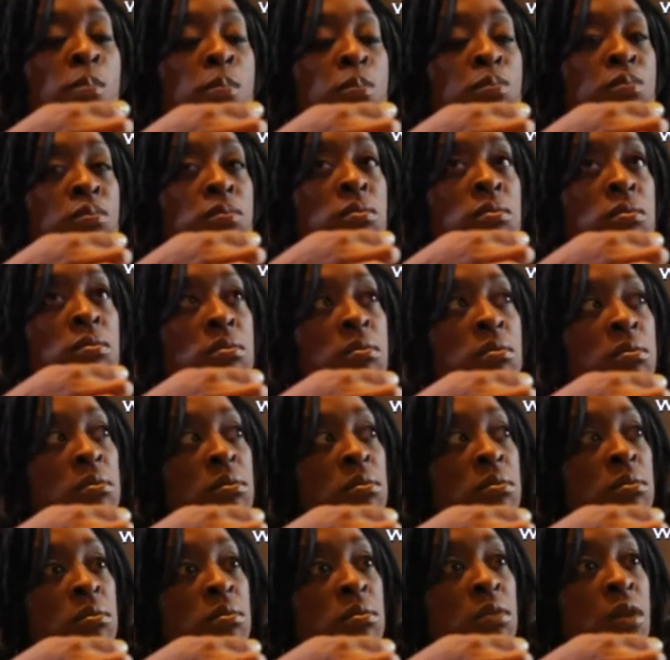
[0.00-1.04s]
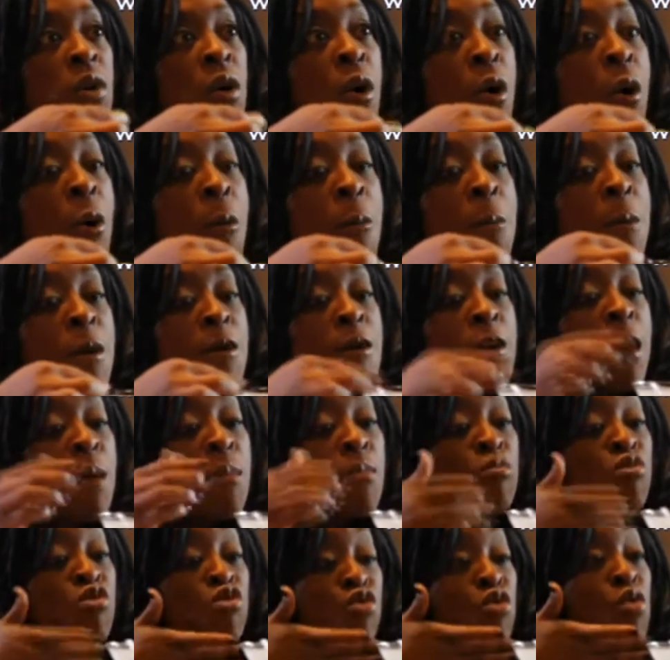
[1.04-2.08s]
What do you think? Oh my,
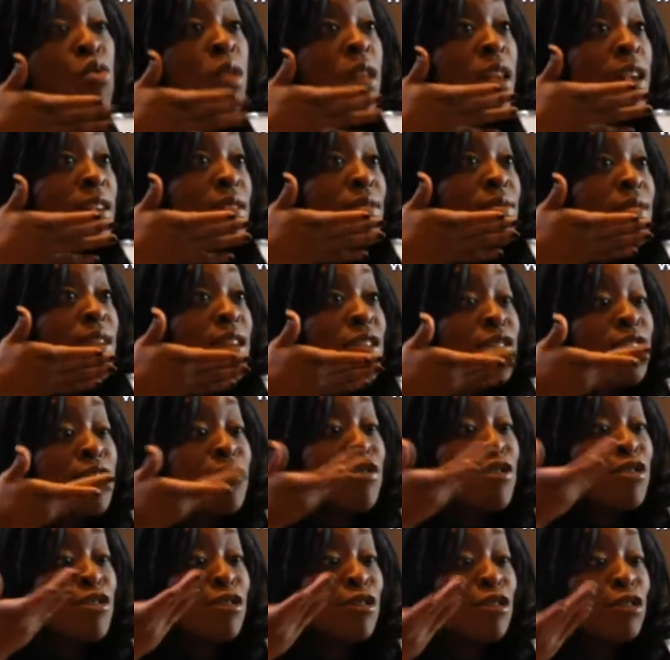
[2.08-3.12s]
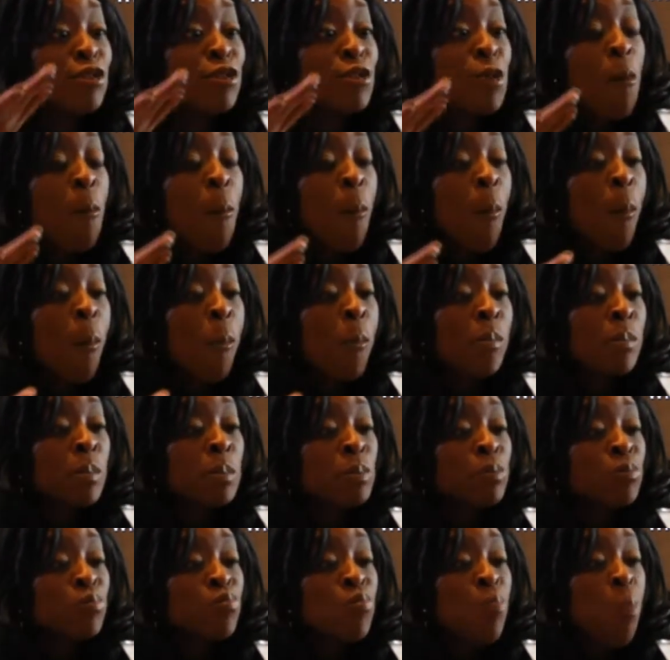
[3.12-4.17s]
I'm drooling. That's how good no, I know,
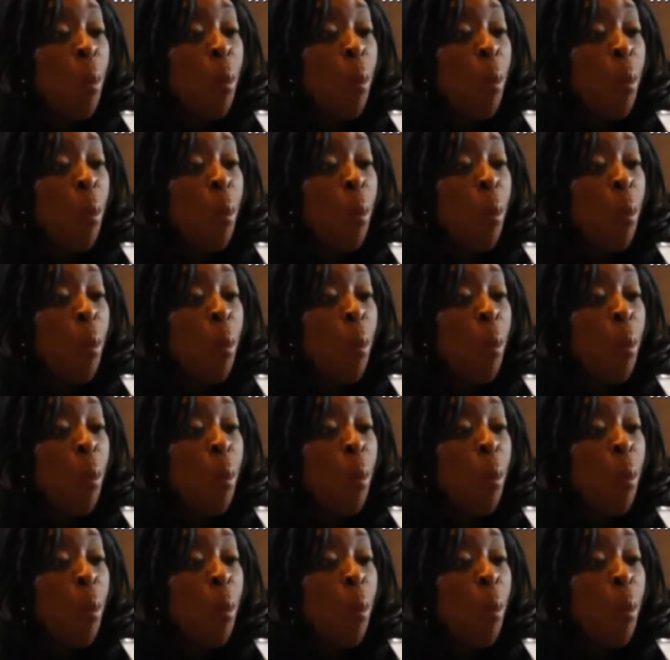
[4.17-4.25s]
I know.